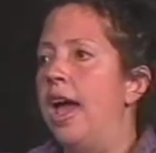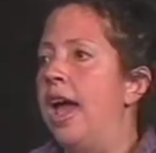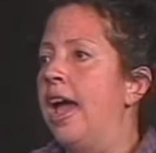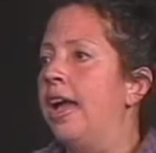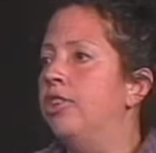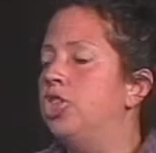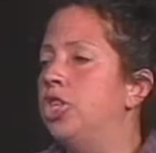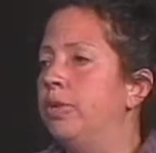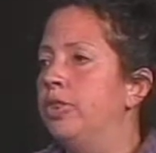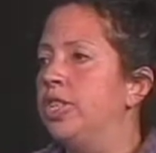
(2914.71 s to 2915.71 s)
And
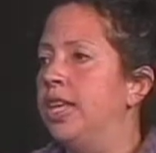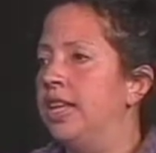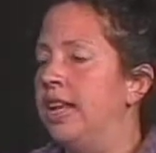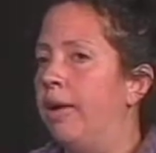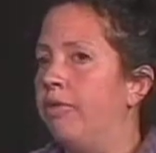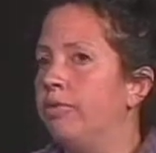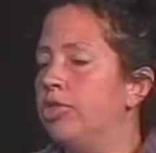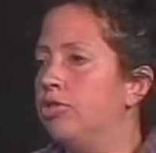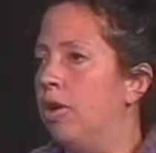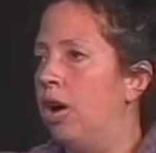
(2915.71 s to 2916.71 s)
she was kidnapped from
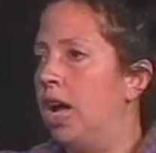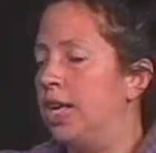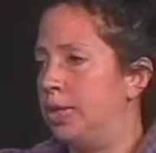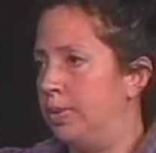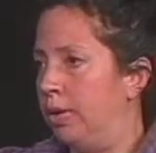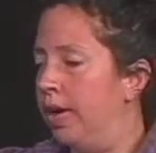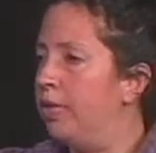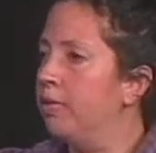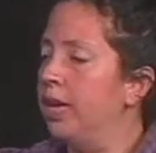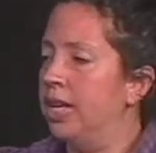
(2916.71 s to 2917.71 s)
Strong Hospital
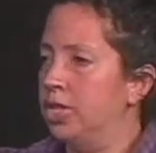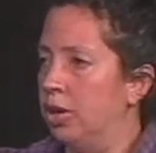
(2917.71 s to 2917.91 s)
at 3 days